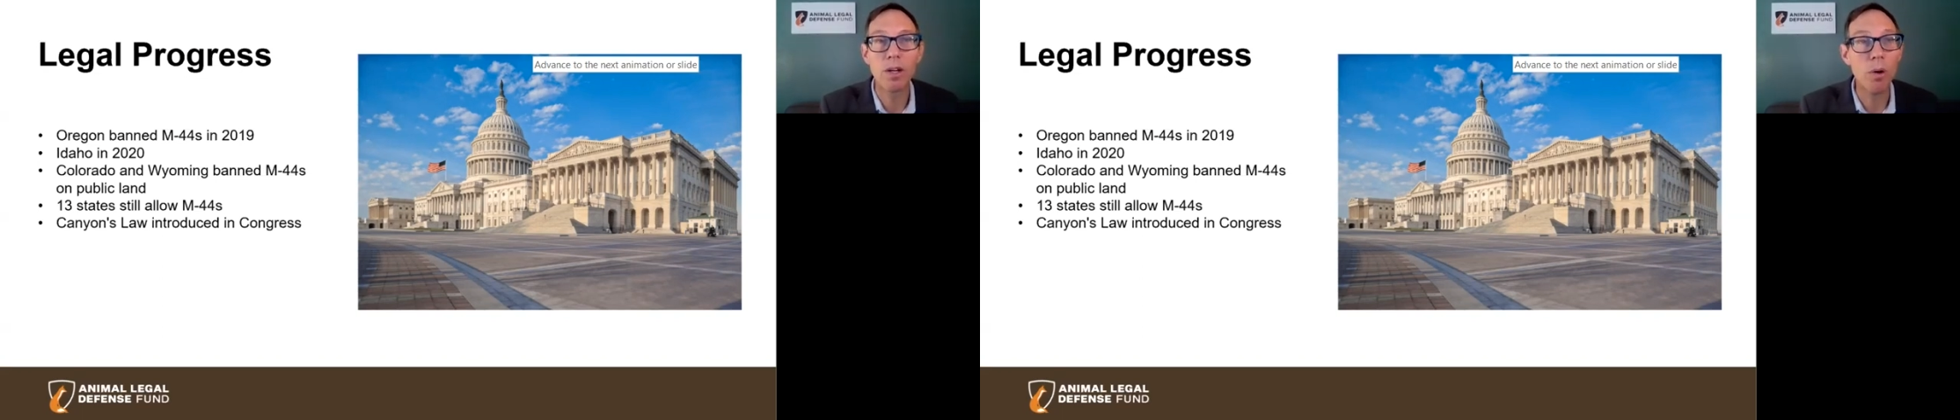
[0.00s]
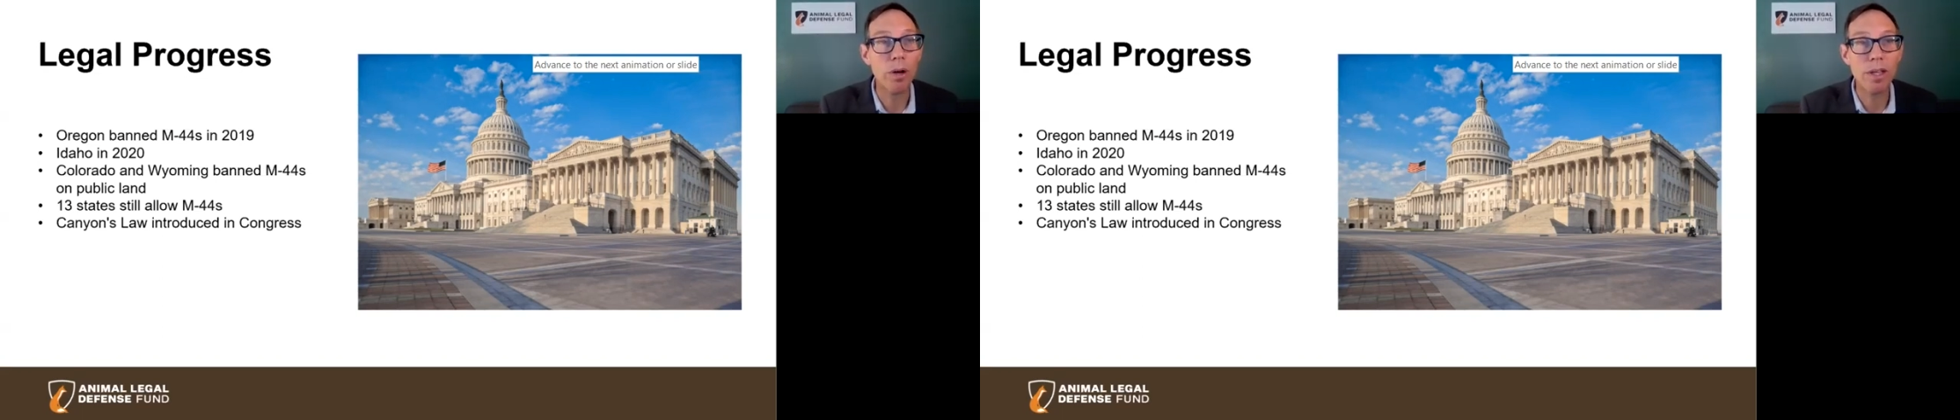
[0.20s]

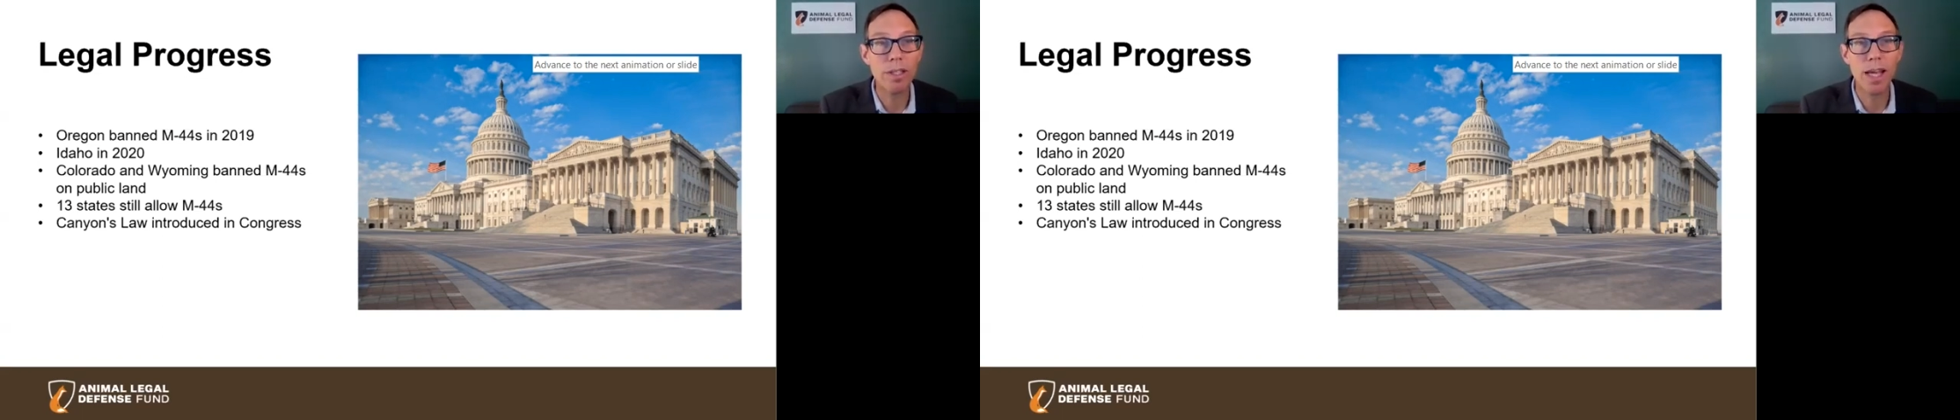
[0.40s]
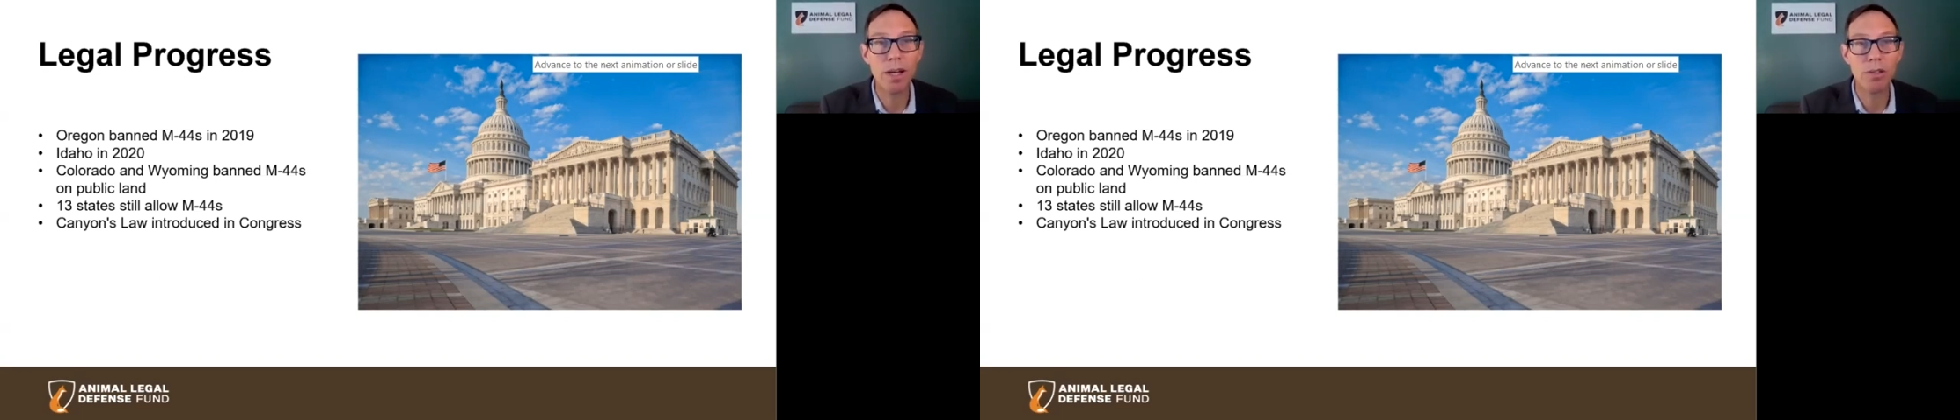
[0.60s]
North
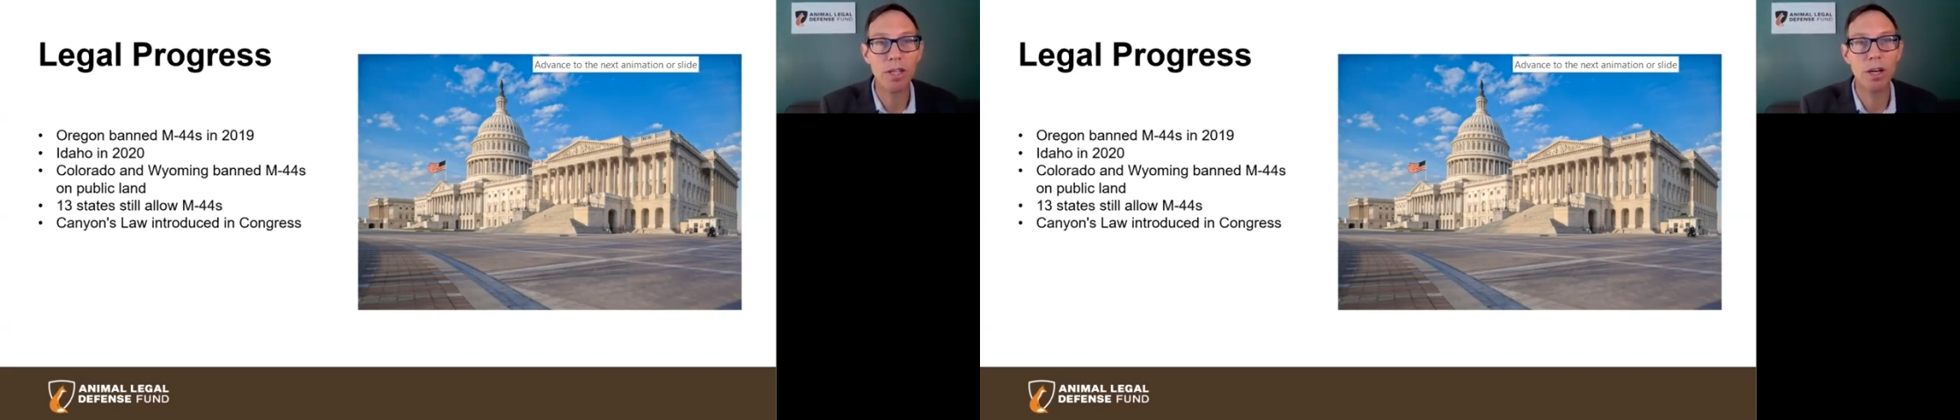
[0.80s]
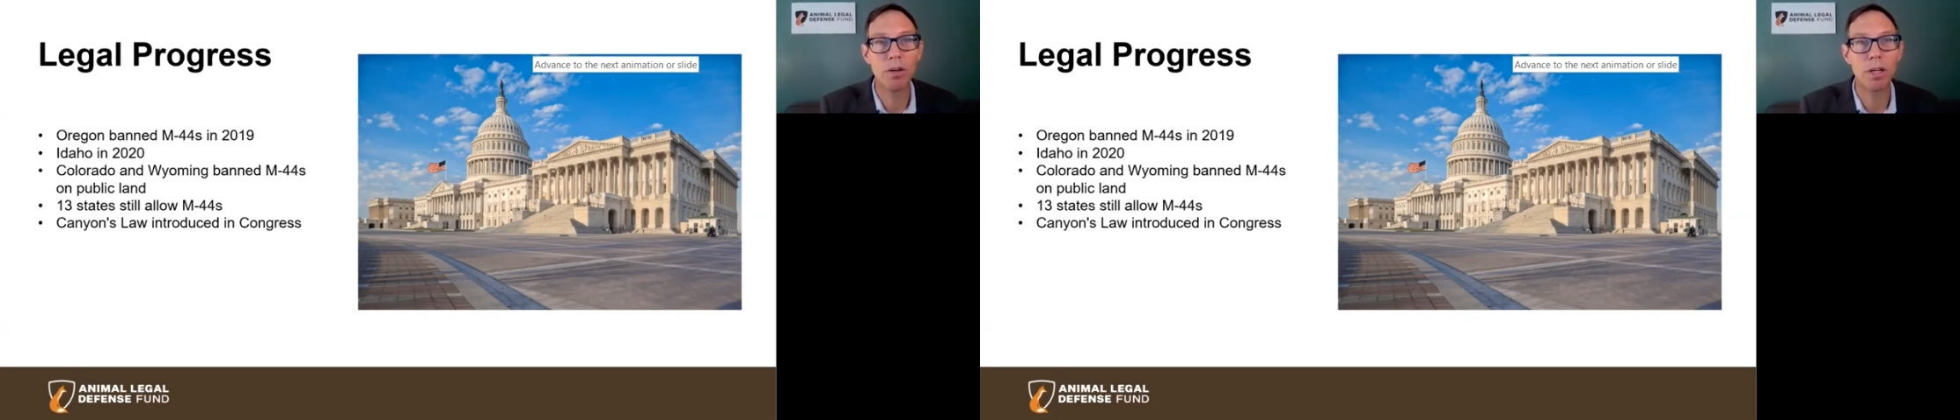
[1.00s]
and South
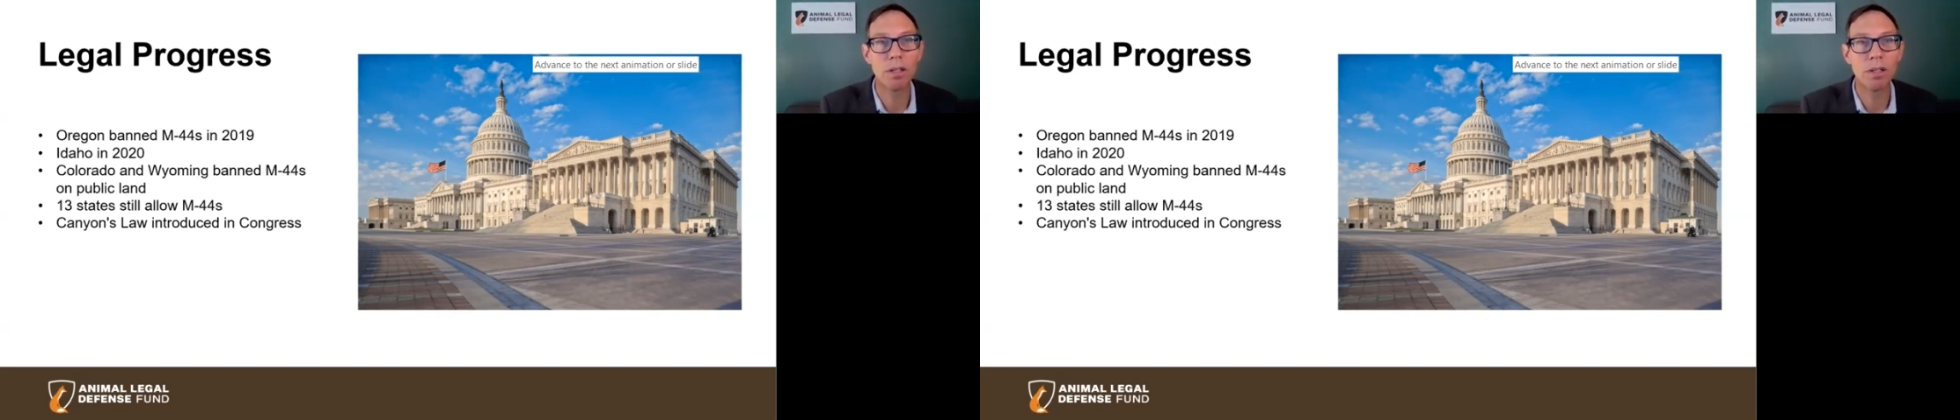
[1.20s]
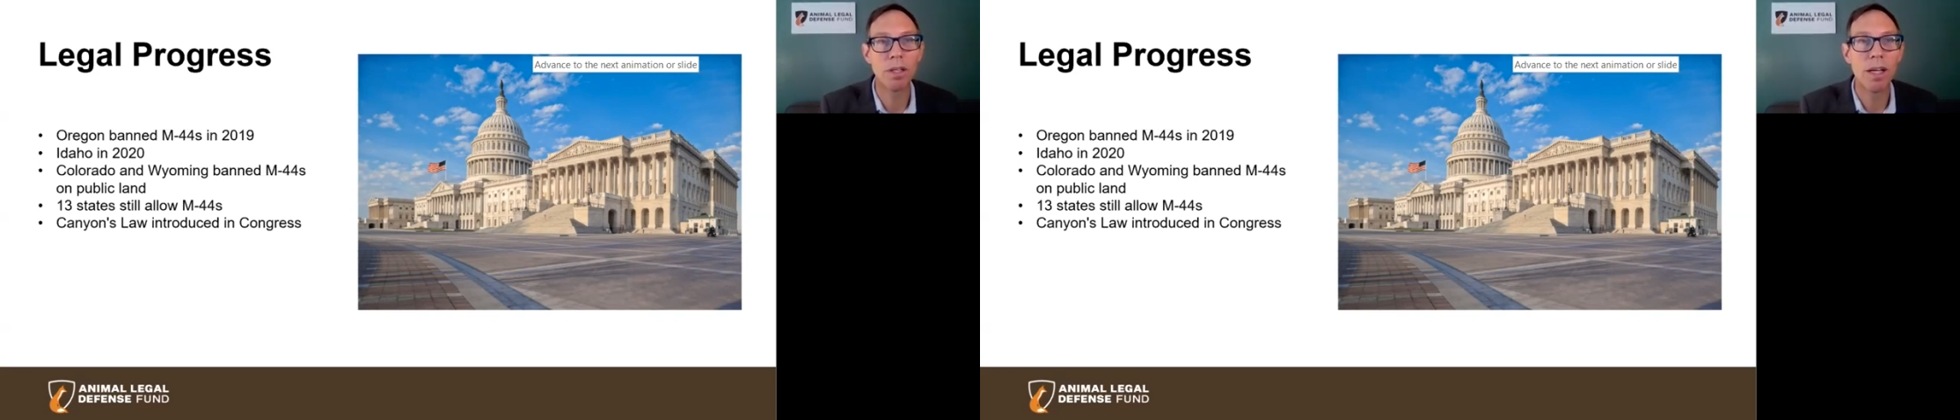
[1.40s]
Dakota,